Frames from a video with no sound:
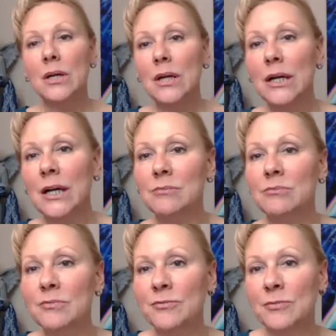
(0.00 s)
well, and
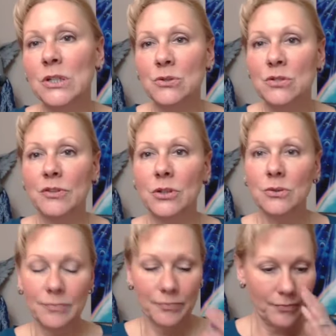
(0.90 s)
if you think about
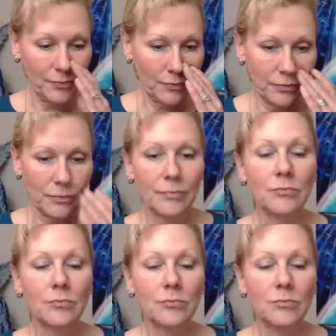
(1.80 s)
it as a